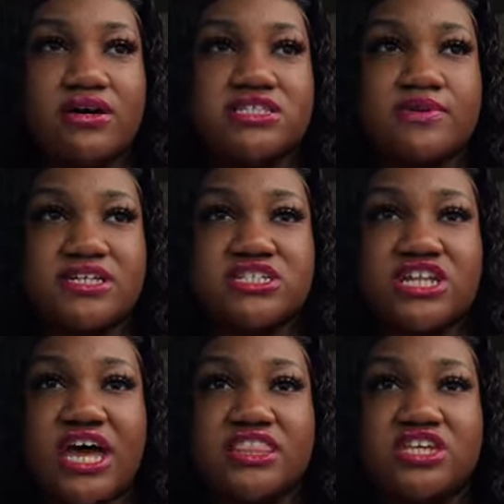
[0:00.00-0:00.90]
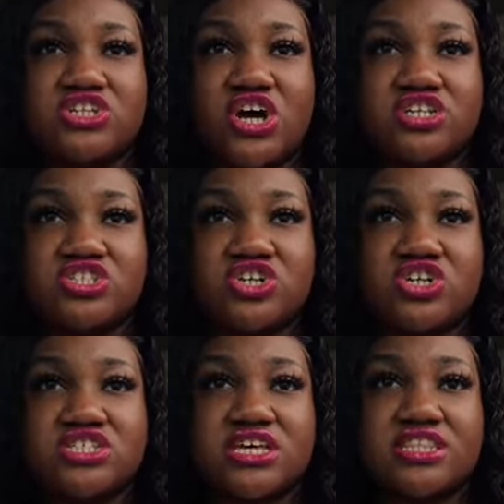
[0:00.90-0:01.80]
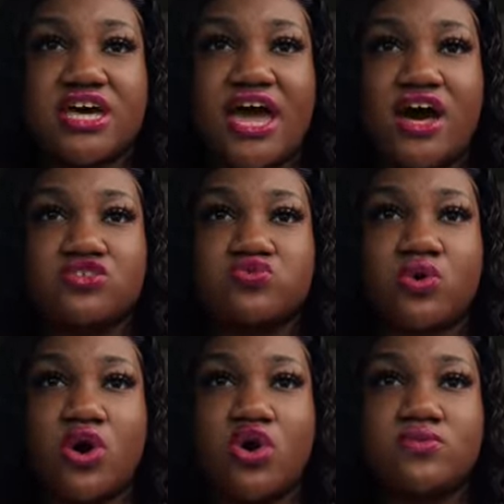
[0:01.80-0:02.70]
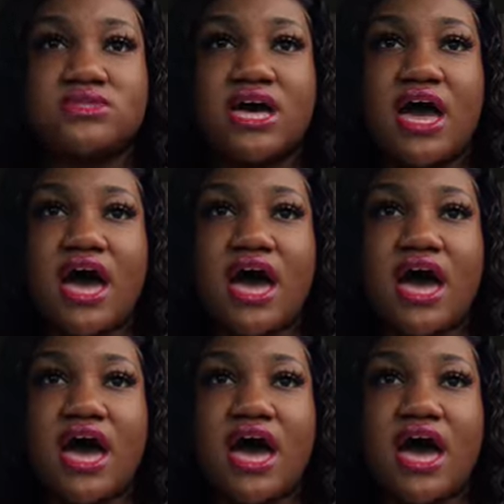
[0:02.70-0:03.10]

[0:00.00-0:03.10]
especially like the dusters and the house robes.